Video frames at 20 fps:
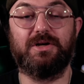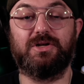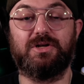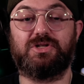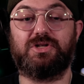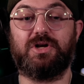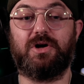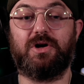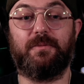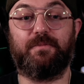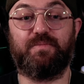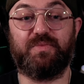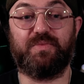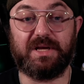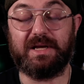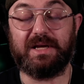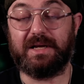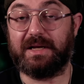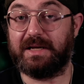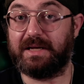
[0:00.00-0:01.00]
So
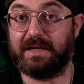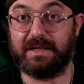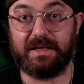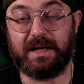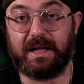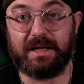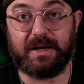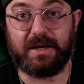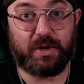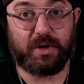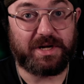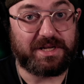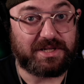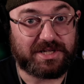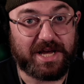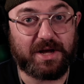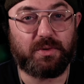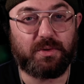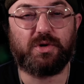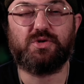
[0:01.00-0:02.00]
what he
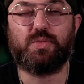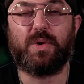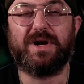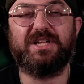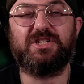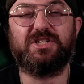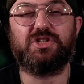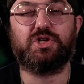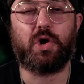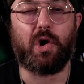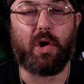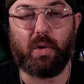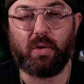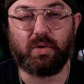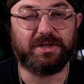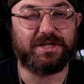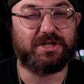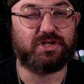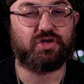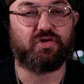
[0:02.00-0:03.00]
said was when it's
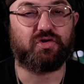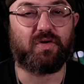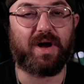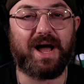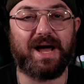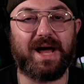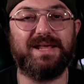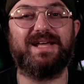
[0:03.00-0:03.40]
cold and dry,